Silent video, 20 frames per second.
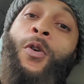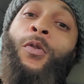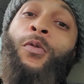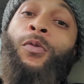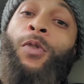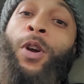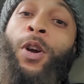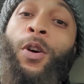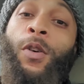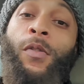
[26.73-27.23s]

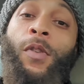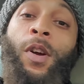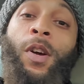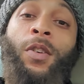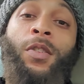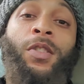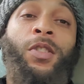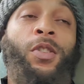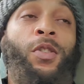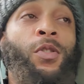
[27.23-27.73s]

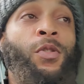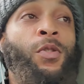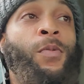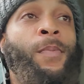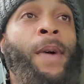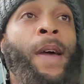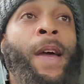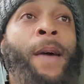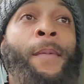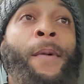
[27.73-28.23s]
real soon,
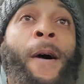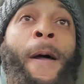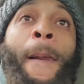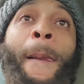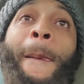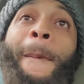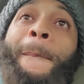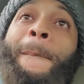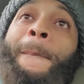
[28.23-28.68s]
man. But